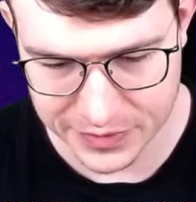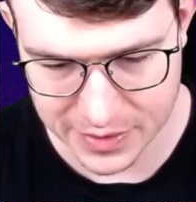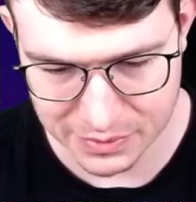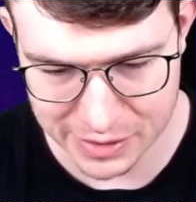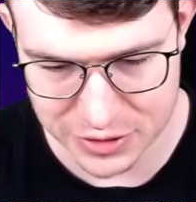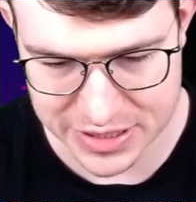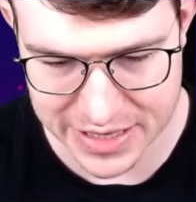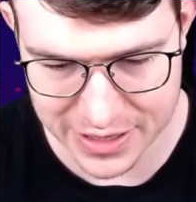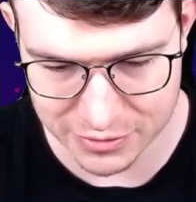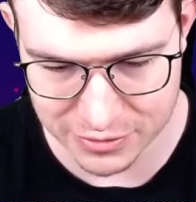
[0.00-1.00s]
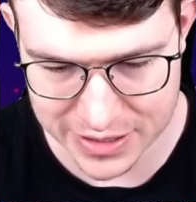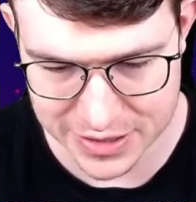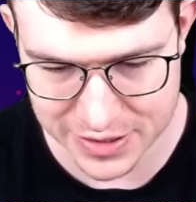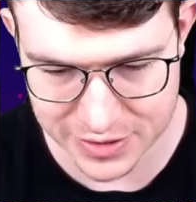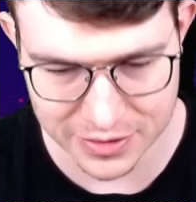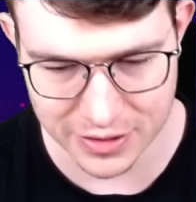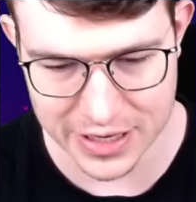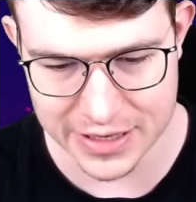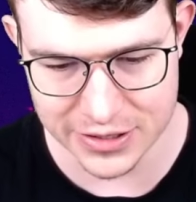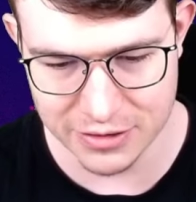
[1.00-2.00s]
But I was dead already. So, okay,
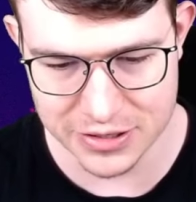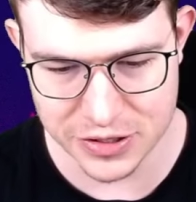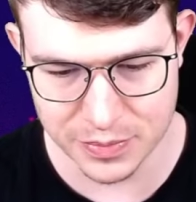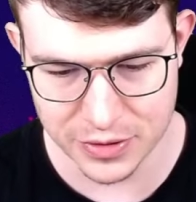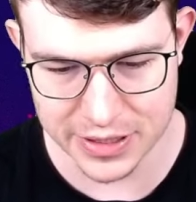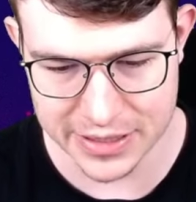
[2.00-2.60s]
it's always supporting